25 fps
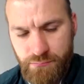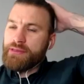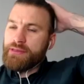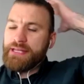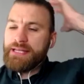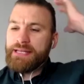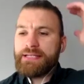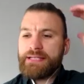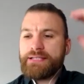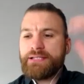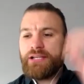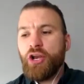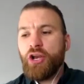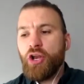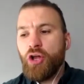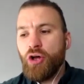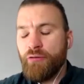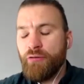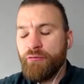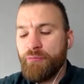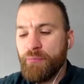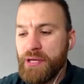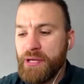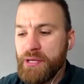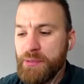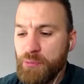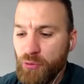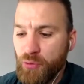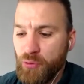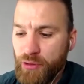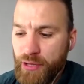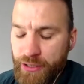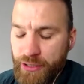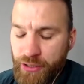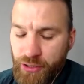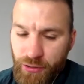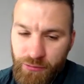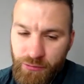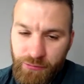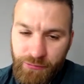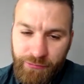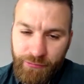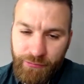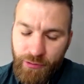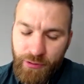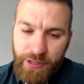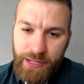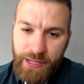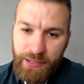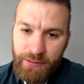think there's a lot of people that go
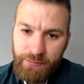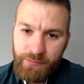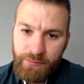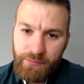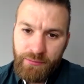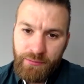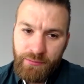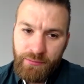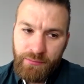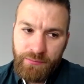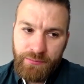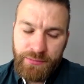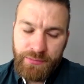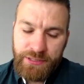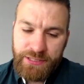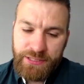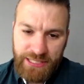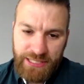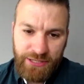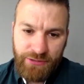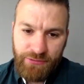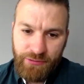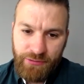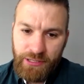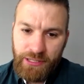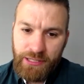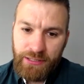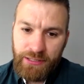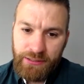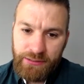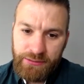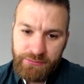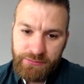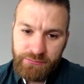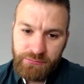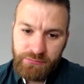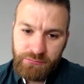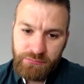through it secretly?